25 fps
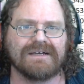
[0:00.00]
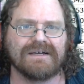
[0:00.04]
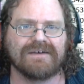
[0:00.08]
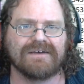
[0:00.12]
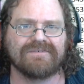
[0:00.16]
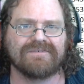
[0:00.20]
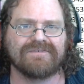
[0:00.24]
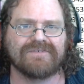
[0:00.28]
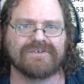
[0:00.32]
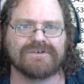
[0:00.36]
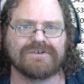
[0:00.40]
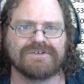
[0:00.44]

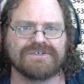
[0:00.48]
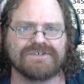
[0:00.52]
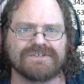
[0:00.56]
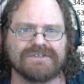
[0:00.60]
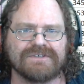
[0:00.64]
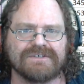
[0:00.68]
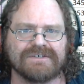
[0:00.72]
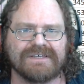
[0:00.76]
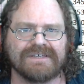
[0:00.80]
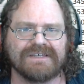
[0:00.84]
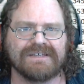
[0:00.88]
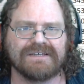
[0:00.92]
First
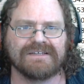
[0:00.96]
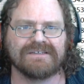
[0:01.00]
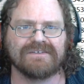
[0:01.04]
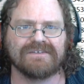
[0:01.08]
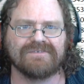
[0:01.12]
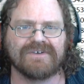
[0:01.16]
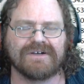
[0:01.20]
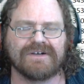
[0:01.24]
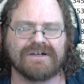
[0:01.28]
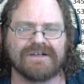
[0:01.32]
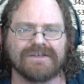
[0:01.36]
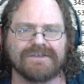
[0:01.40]
looking at the
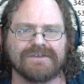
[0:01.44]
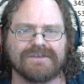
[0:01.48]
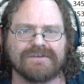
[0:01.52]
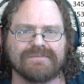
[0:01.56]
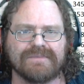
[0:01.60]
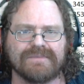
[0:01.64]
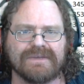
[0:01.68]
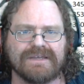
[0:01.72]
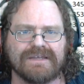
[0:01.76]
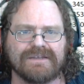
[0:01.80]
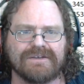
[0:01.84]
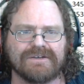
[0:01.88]

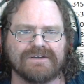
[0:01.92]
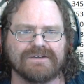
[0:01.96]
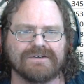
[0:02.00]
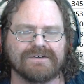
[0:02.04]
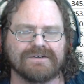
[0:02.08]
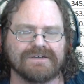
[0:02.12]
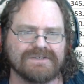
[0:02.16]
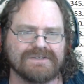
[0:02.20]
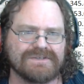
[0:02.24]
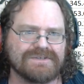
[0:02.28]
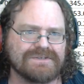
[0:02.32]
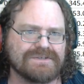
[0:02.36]
volume, and you're
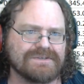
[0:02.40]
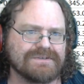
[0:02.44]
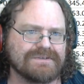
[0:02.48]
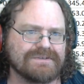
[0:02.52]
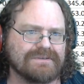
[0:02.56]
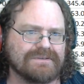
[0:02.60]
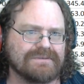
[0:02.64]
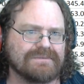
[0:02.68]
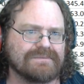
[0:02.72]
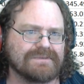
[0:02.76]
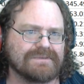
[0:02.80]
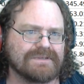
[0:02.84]
going
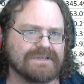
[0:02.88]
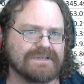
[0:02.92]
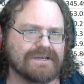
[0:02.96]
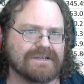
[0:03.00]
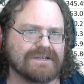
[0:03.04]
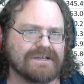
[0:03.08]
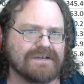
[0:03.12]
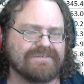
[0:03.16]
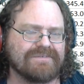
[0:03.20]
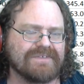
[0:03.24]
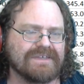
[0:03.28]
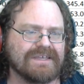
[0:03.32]
to cut
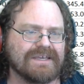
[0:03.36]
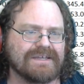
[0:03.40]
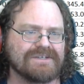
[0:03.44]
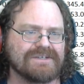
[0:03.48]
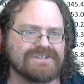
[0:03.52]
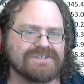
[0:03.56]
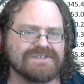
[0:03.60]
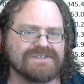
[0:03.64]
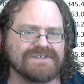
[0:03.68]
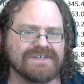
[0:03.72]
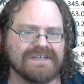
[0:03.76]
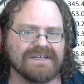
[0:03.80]
off the
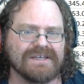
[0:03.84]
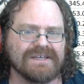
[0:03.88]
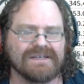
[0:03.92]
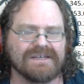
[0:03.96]
edges.